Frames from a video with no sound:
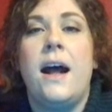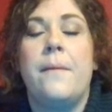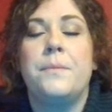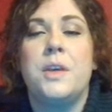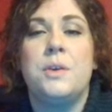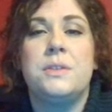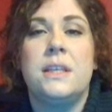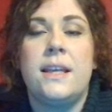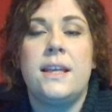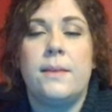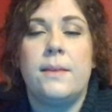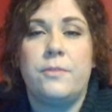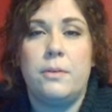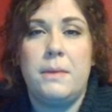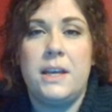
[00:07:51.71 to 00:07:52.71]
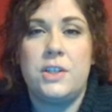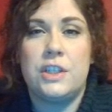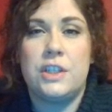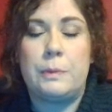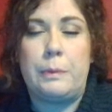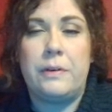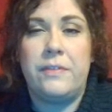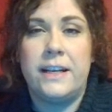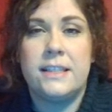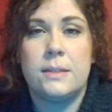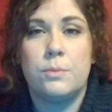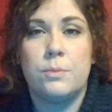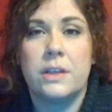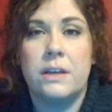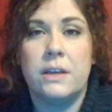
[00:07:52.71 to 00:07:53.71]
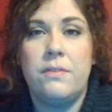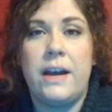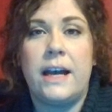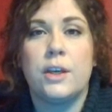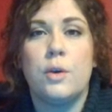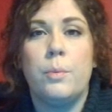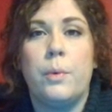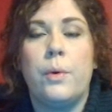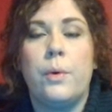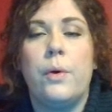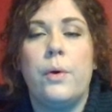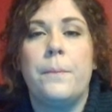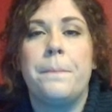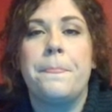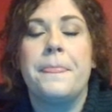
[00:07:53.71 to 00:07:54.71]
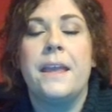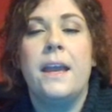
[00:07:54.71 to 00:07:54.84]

using that information to provide some really valuable